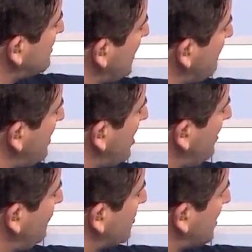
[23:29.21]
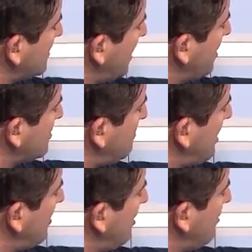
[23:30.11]
Sam Merrill of Utah State, who's the
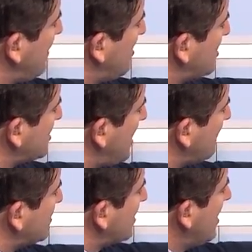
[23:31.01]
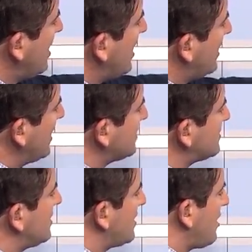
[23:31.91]
player of the year in Mountain West Conference, against
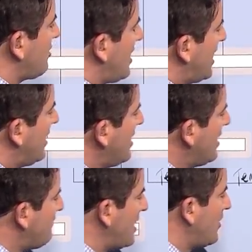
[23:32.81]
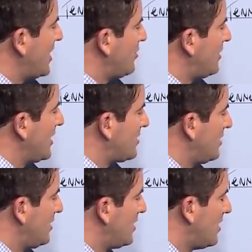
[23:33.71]
Carolina. By the way, I don't like
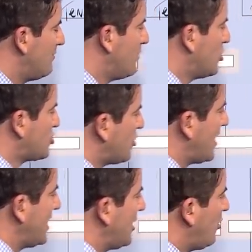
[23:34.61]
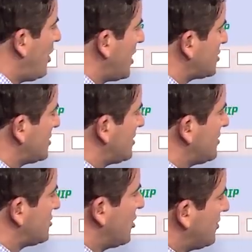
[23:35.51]
the uh, mojo right now. Washington, the
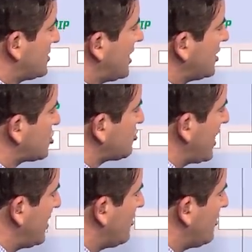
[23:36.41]
zone is getting shredded.